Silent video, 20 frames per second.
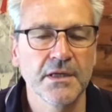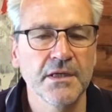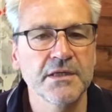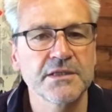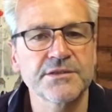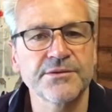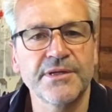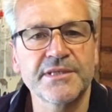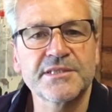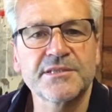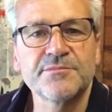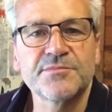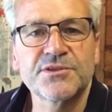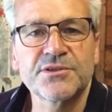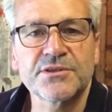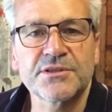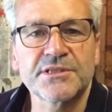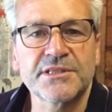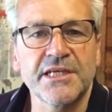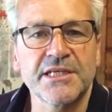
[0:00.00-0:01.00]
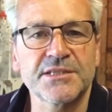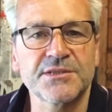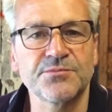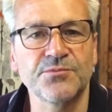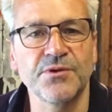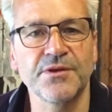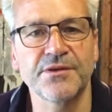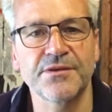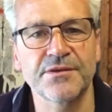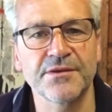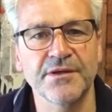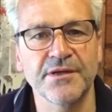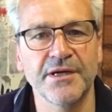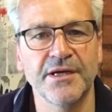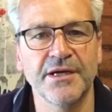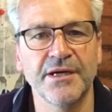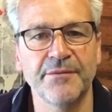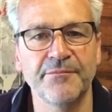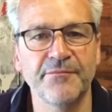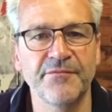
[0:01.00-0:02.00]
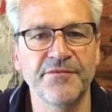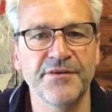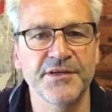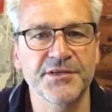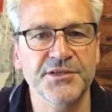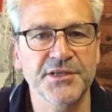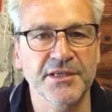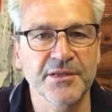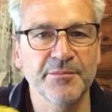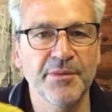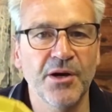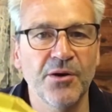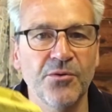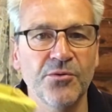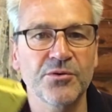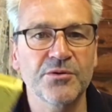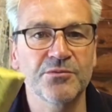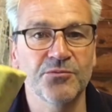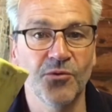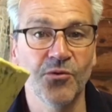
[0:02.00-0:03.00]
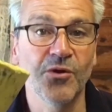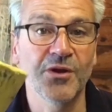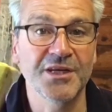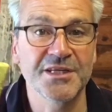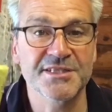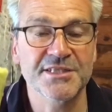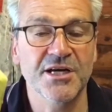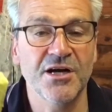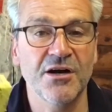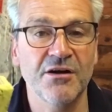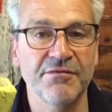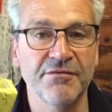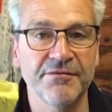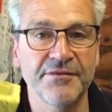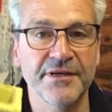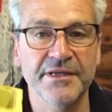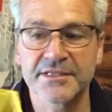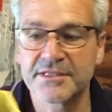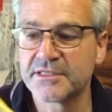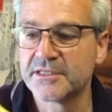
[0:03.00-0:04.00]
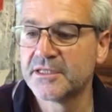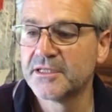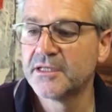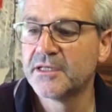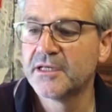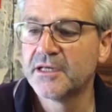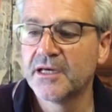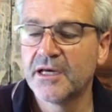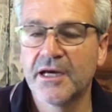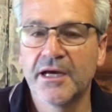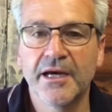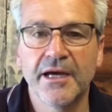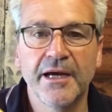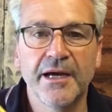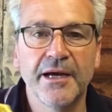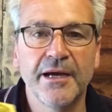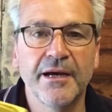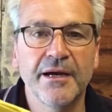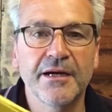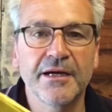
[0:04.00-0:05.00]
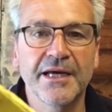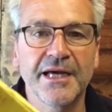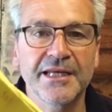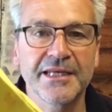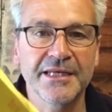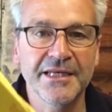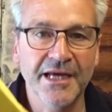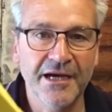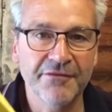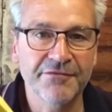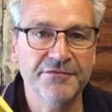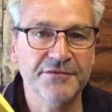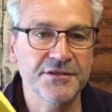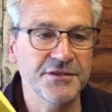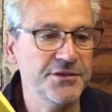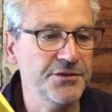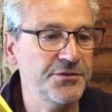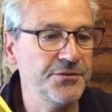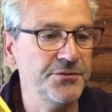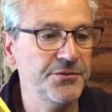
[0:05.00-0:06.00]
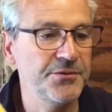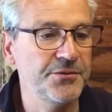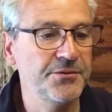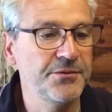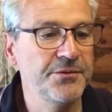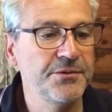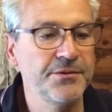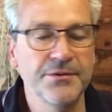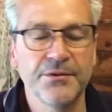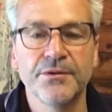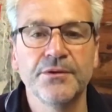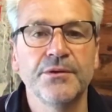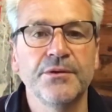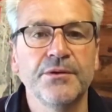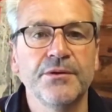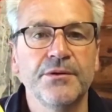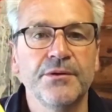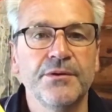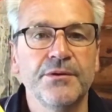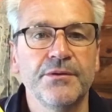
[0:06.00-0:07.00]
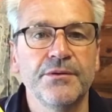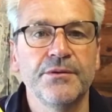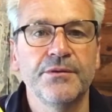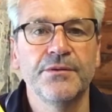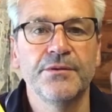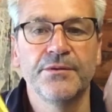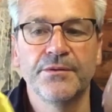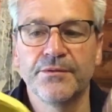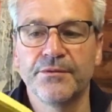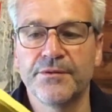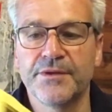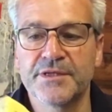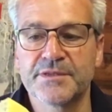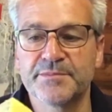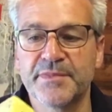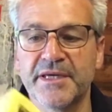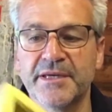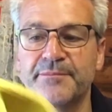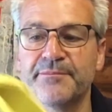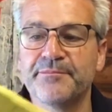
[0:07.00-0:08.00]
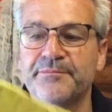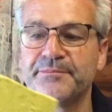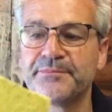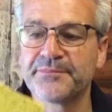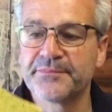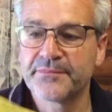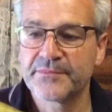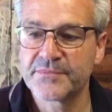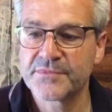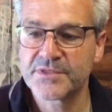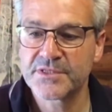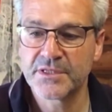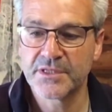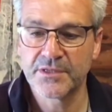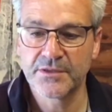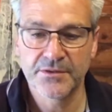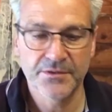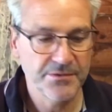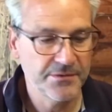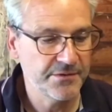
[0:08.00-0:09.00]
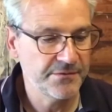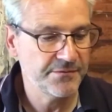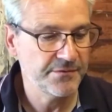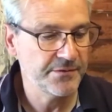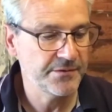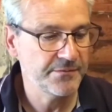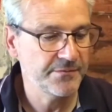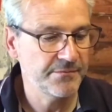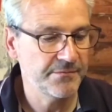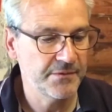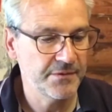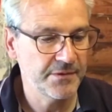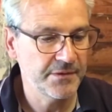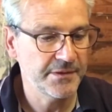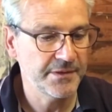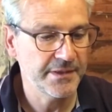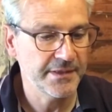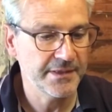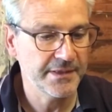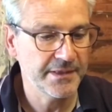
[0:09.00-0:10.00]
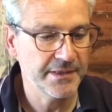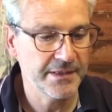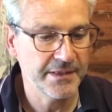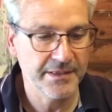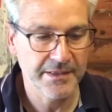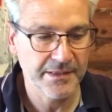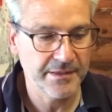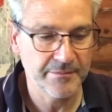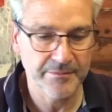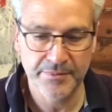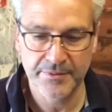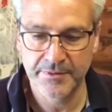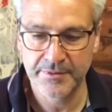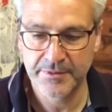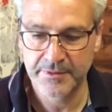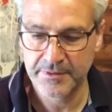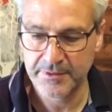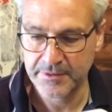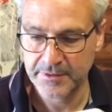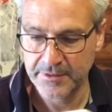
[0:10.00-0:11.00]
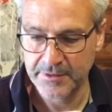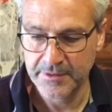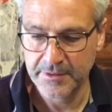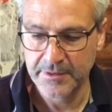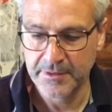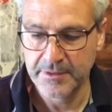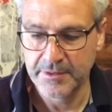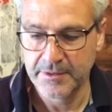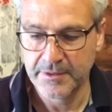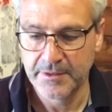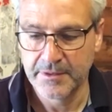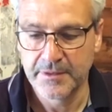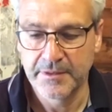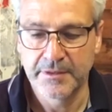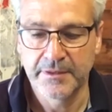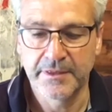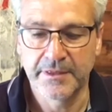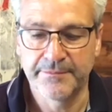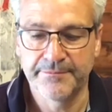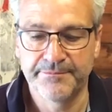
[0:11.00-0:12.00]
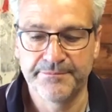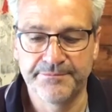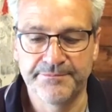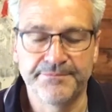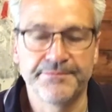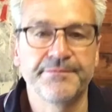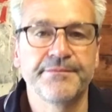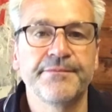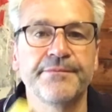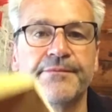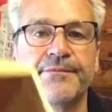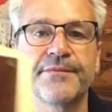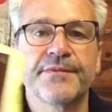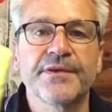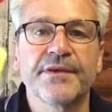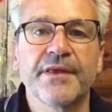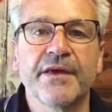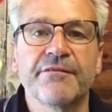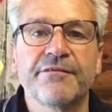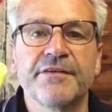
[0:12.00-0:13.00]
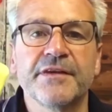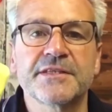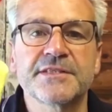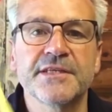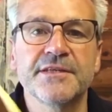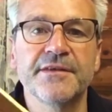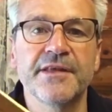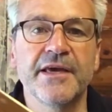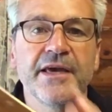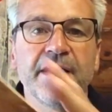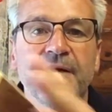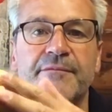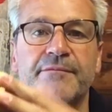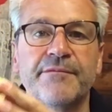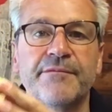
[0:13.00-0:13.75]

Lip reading: So I had some success with finishing the mould, or at least half of it. I had enough to do this bit. So if I line that up, yeah, so that fits in there.